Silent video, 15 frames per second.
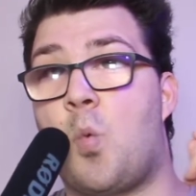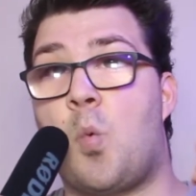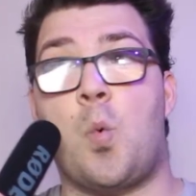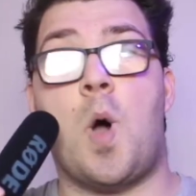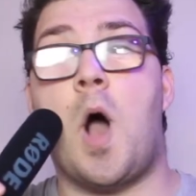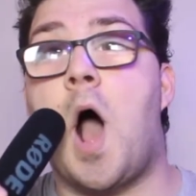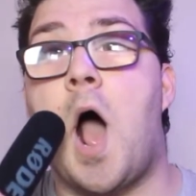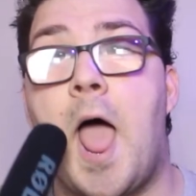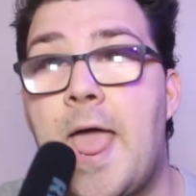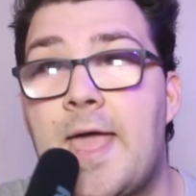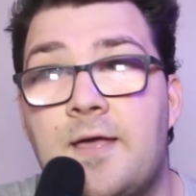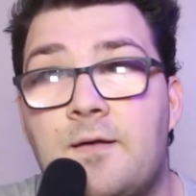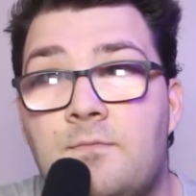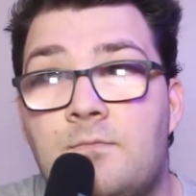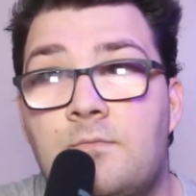Why?
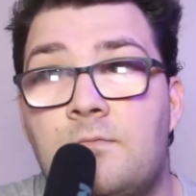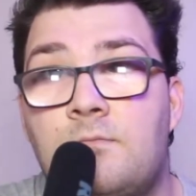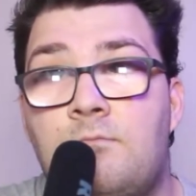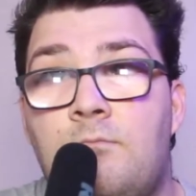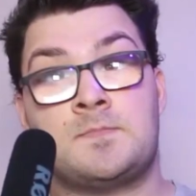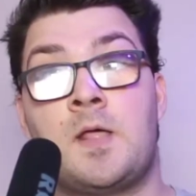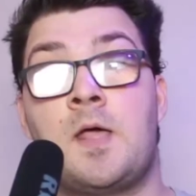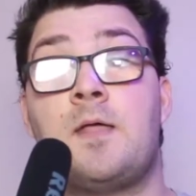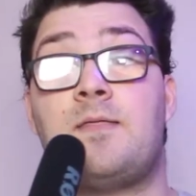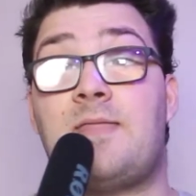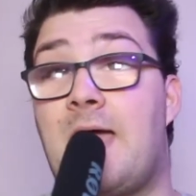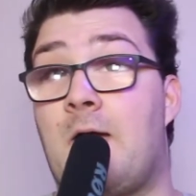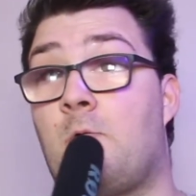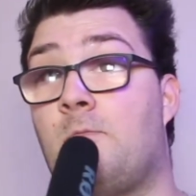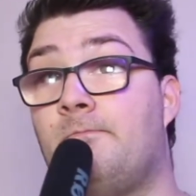
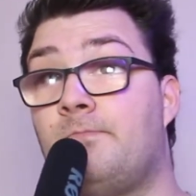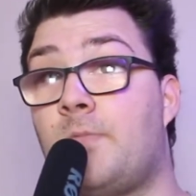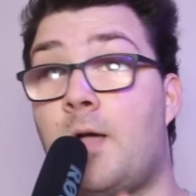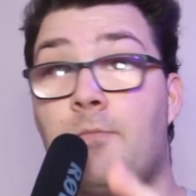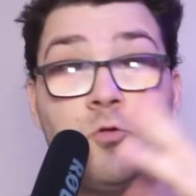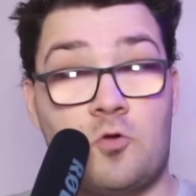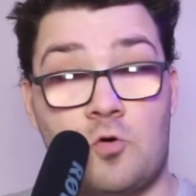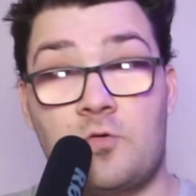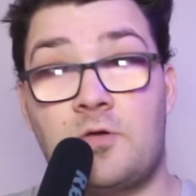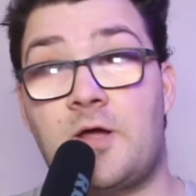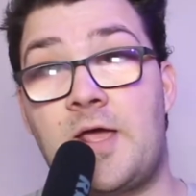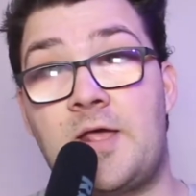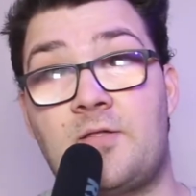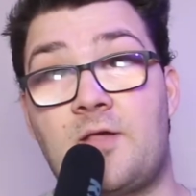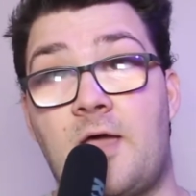Now, I'm sure there
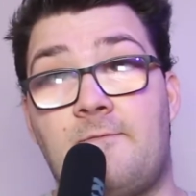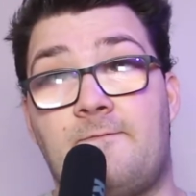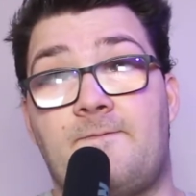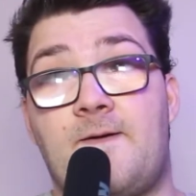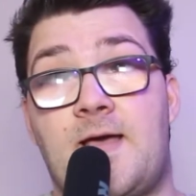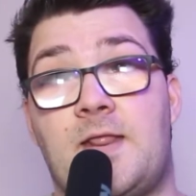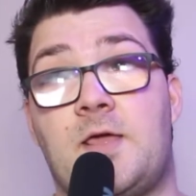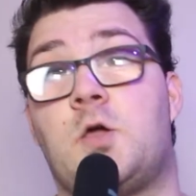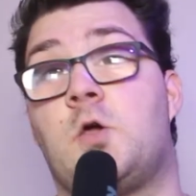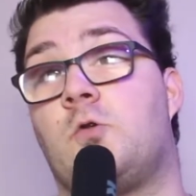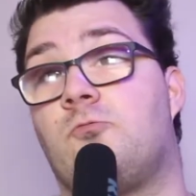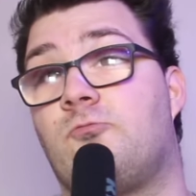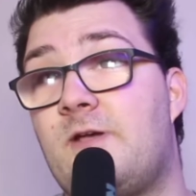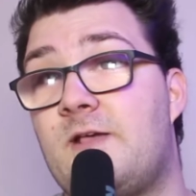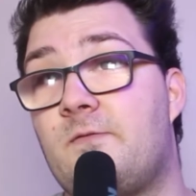is a fairly
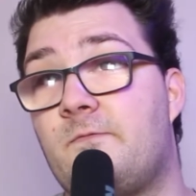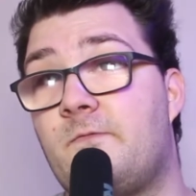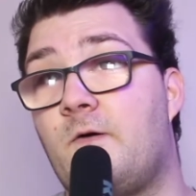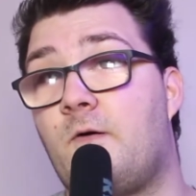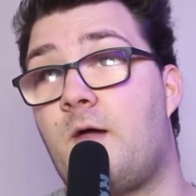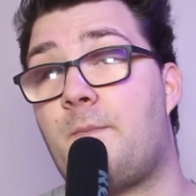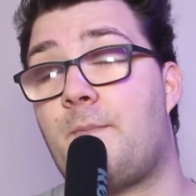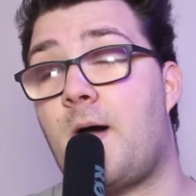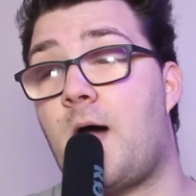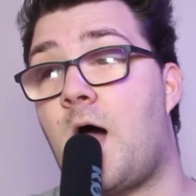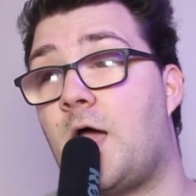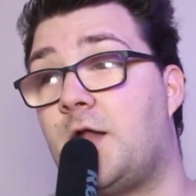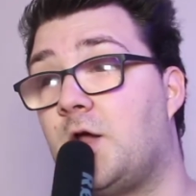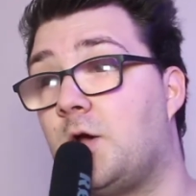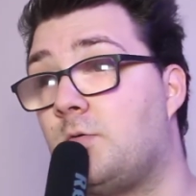good reason for it, but
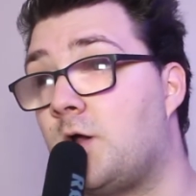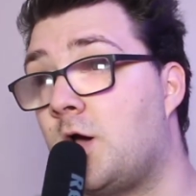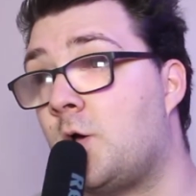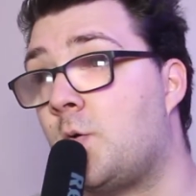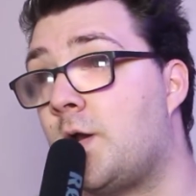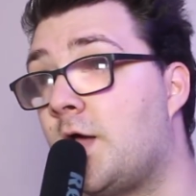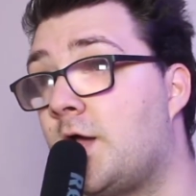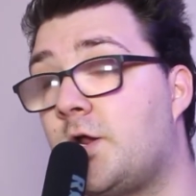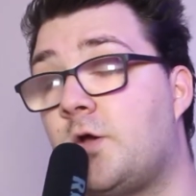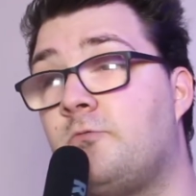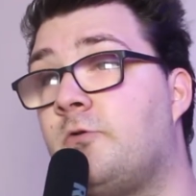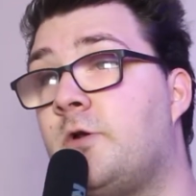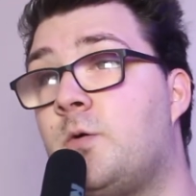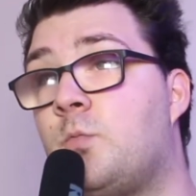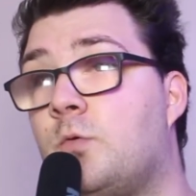I don't know, and I
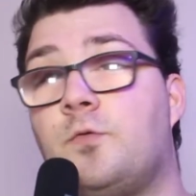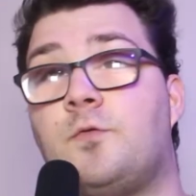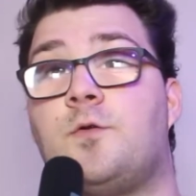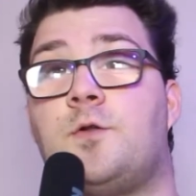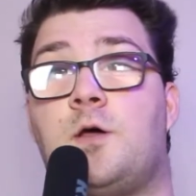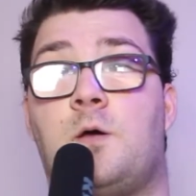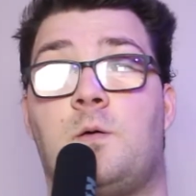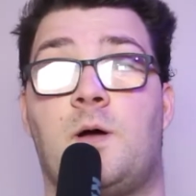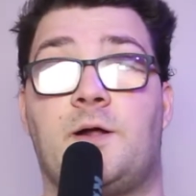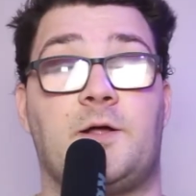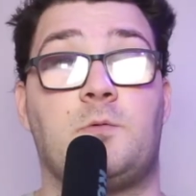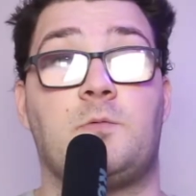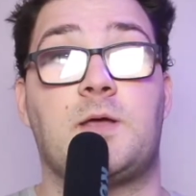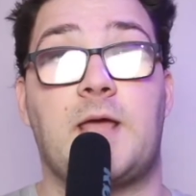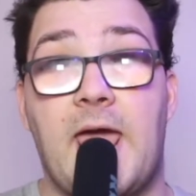don't really want to know. I
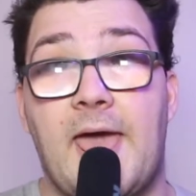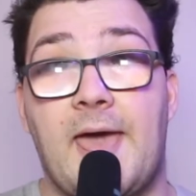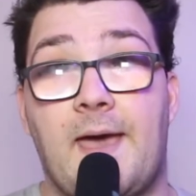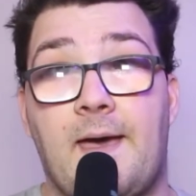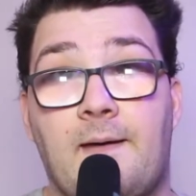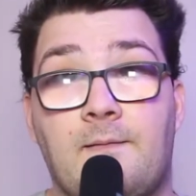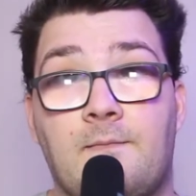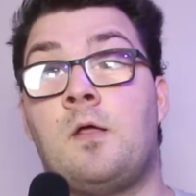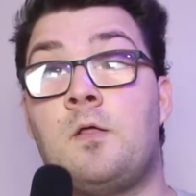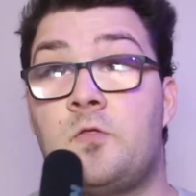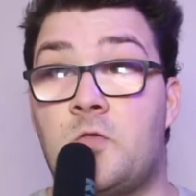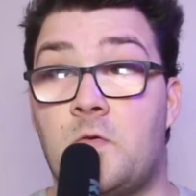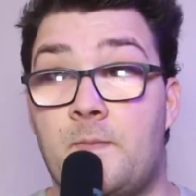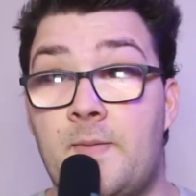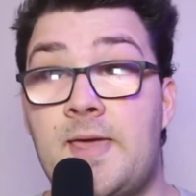don't care.
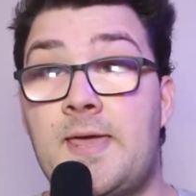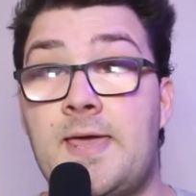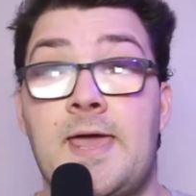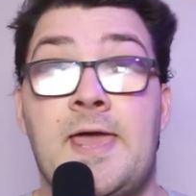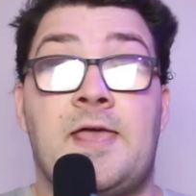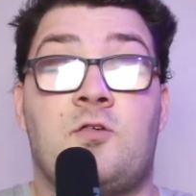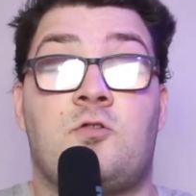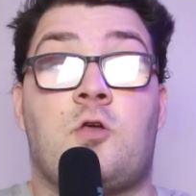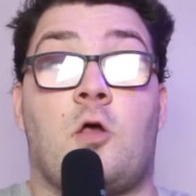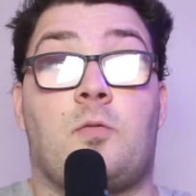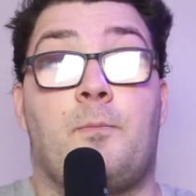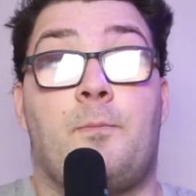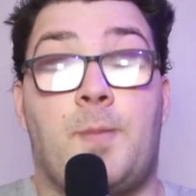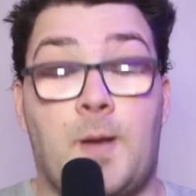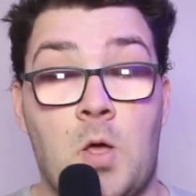To me, it is
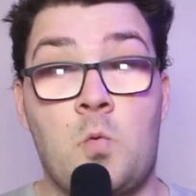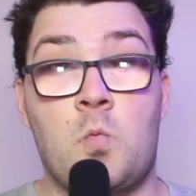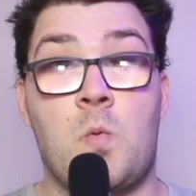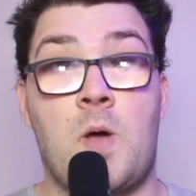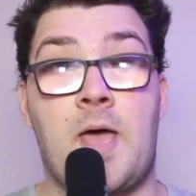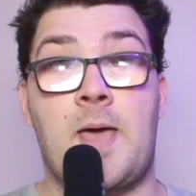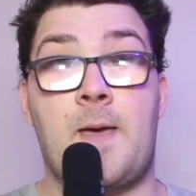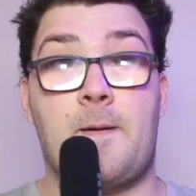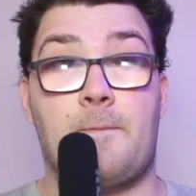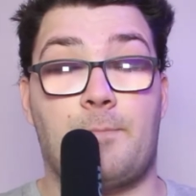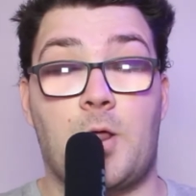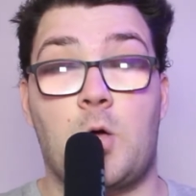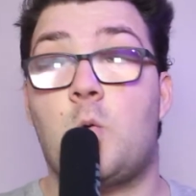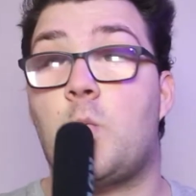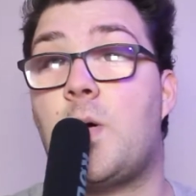just bloatware,
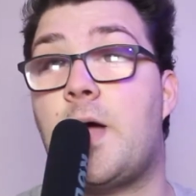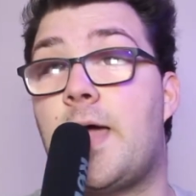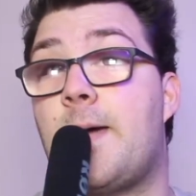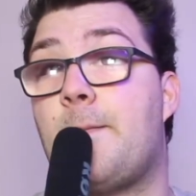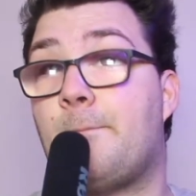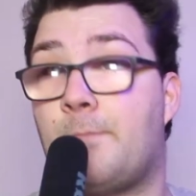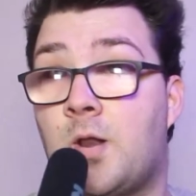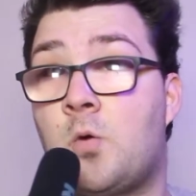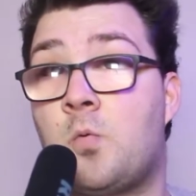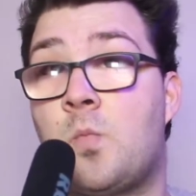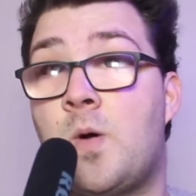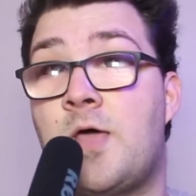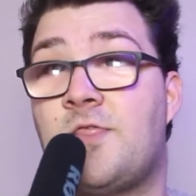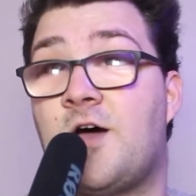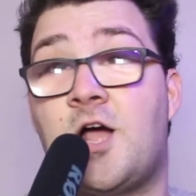bloatware,
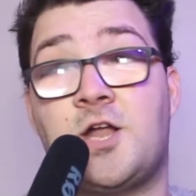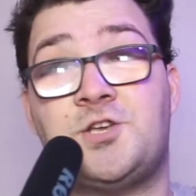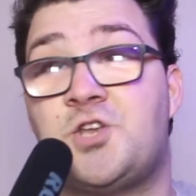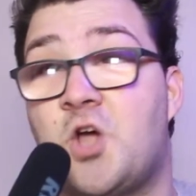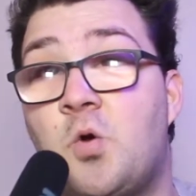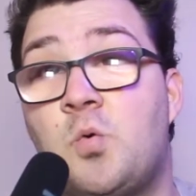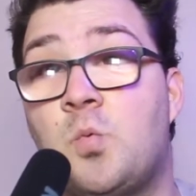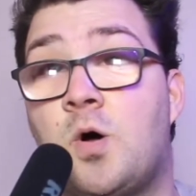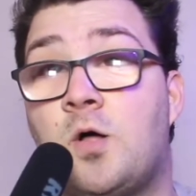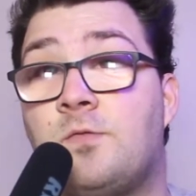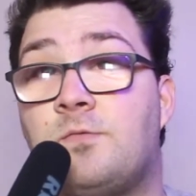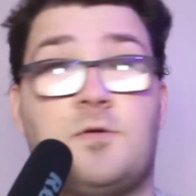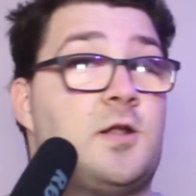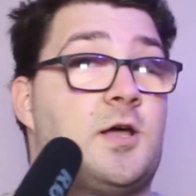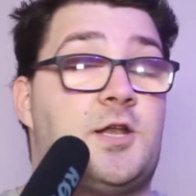bloatware that I don't
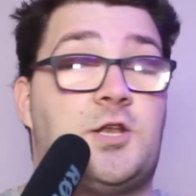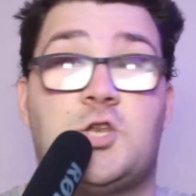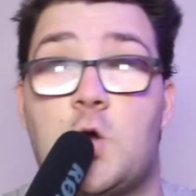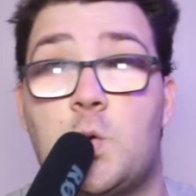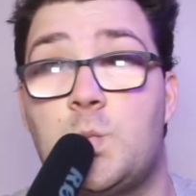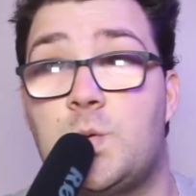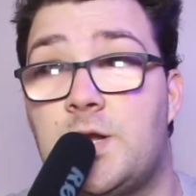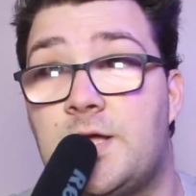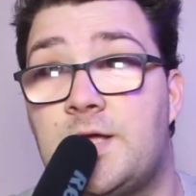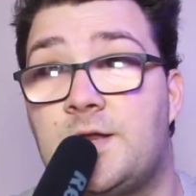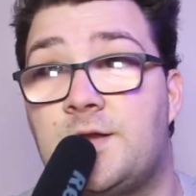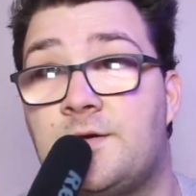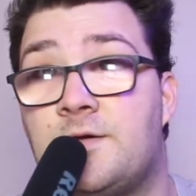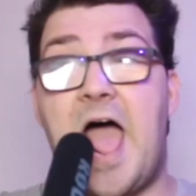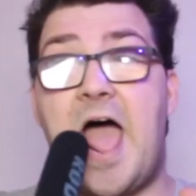want and I don't need.